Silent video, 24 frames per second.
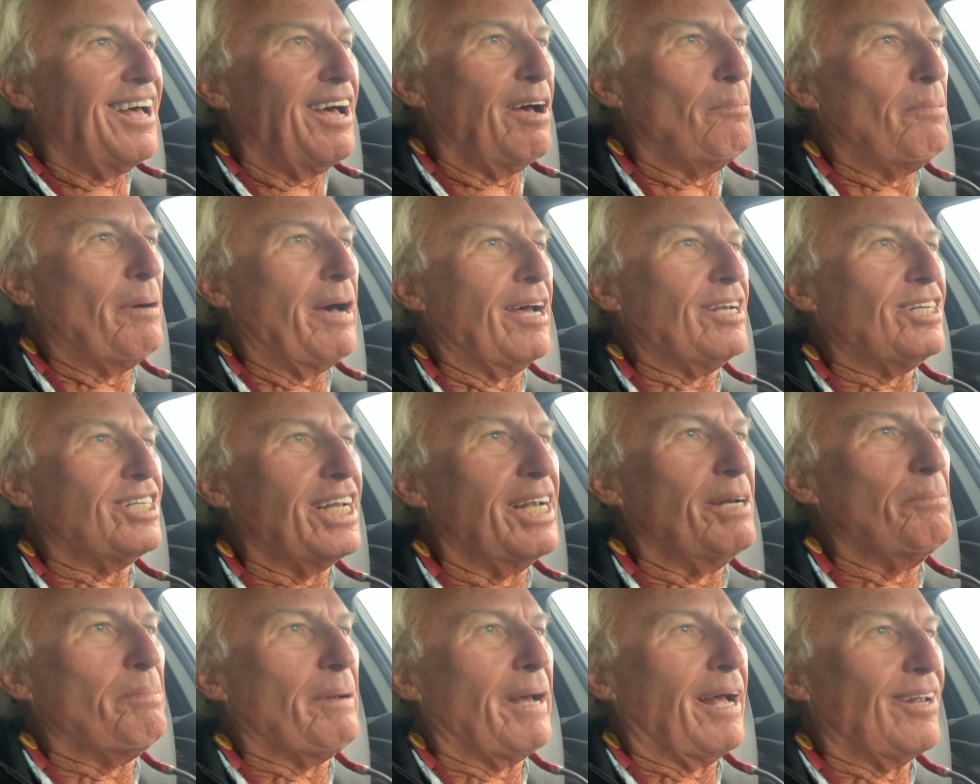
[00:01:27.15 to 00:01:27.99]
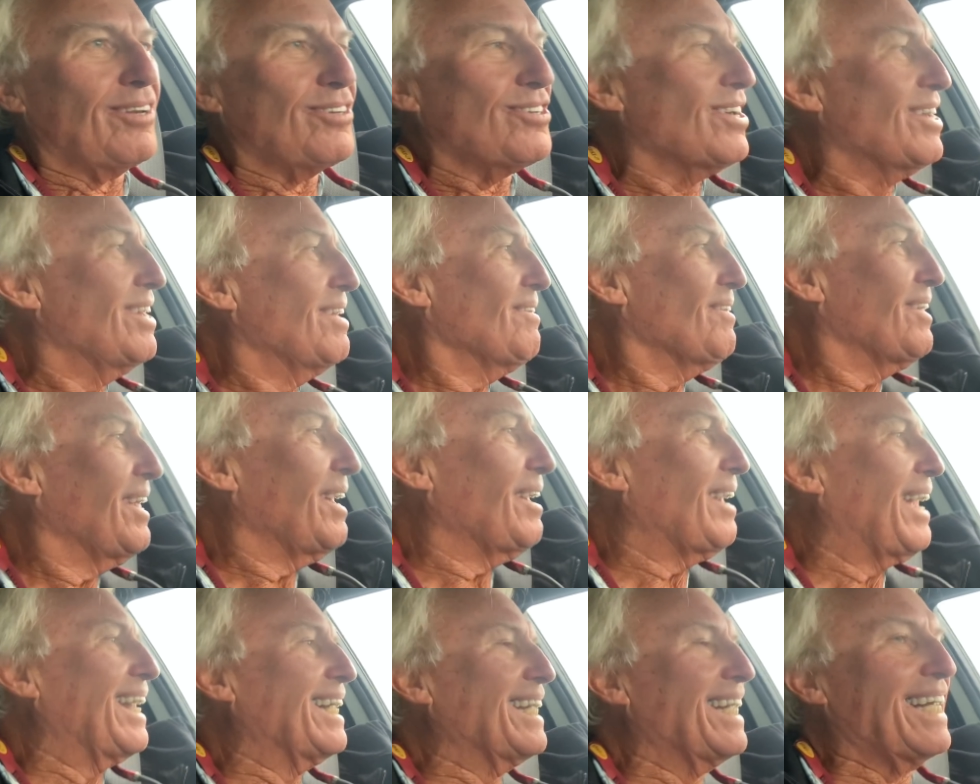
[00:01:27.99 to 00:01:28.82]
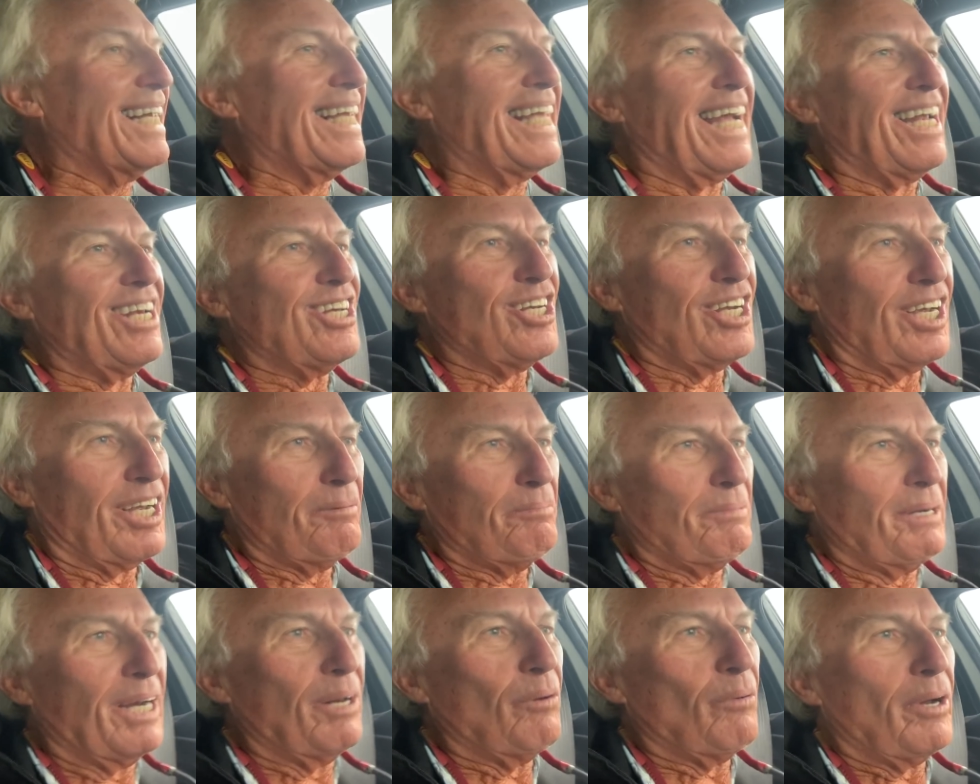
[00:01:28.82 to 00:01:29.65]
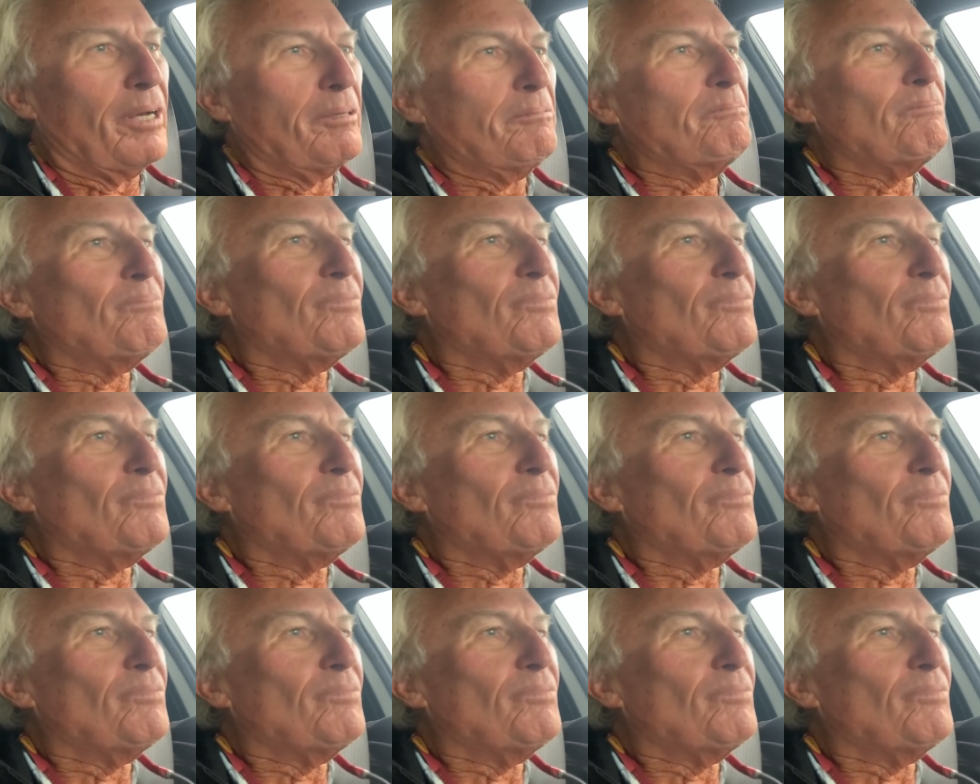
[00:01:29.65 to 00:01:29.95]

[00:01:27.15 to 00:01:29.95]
about 10 pounds. I didn't catch it, but anyway.